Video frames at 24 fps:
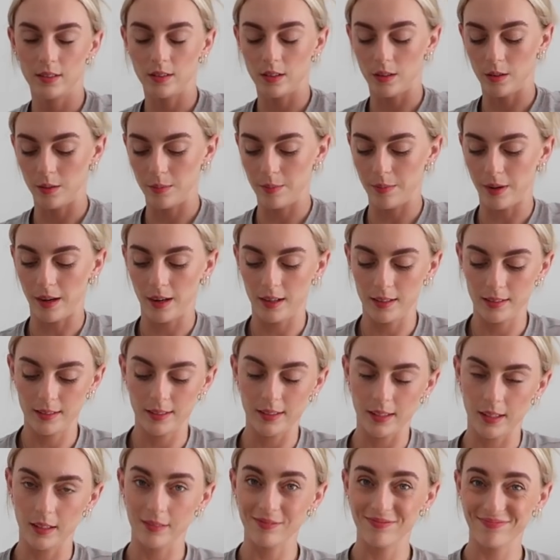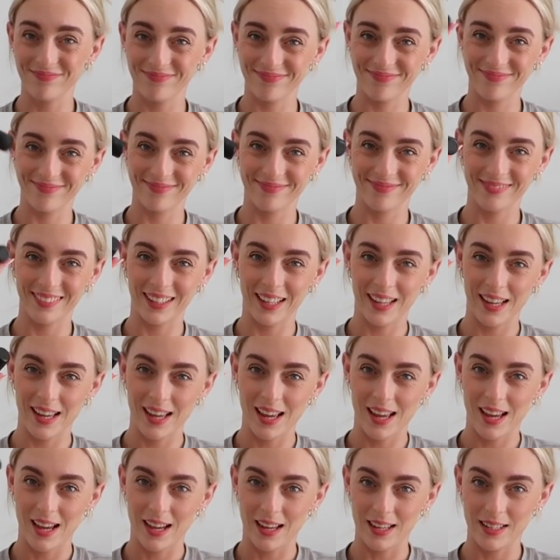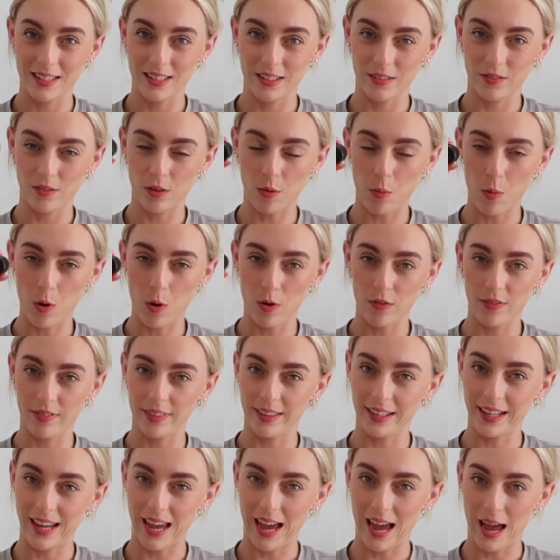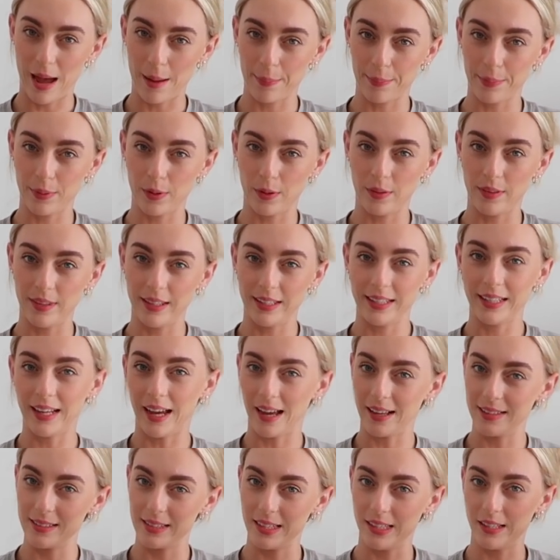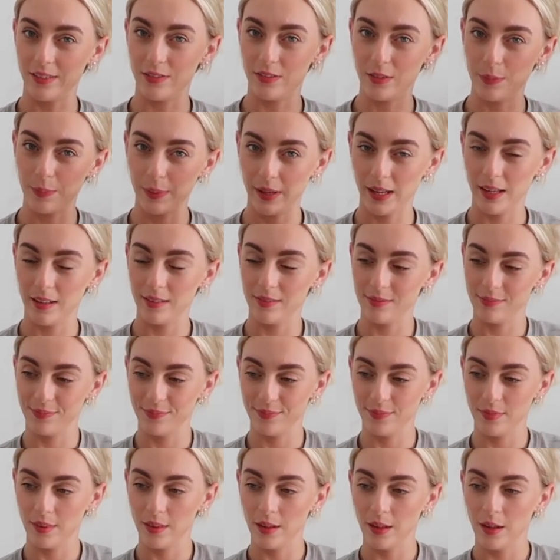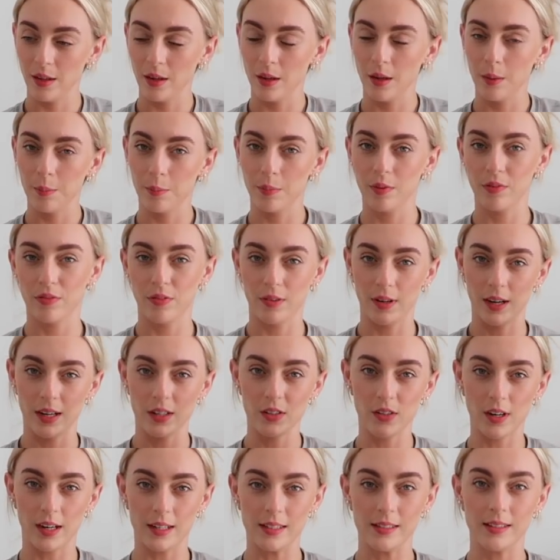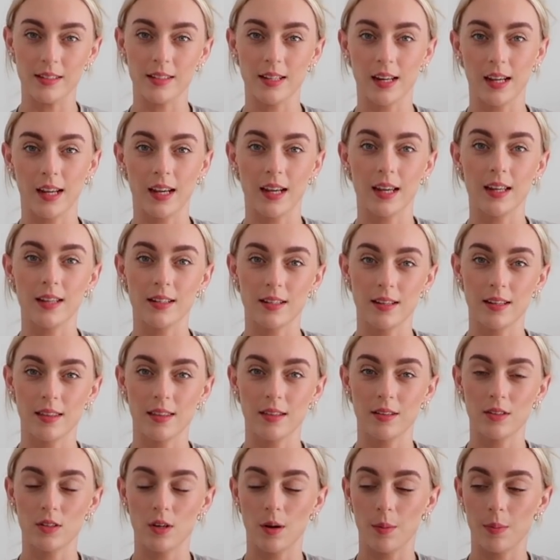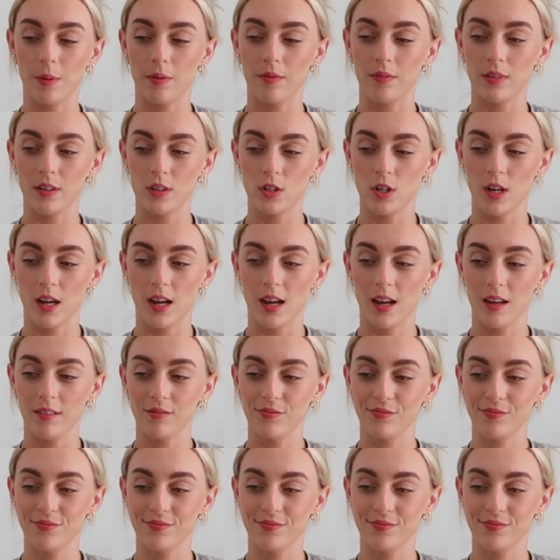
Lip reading: so embarrassing. I didn't remove the cap on the gas lift bit before I tried to stick it into the top of the chair.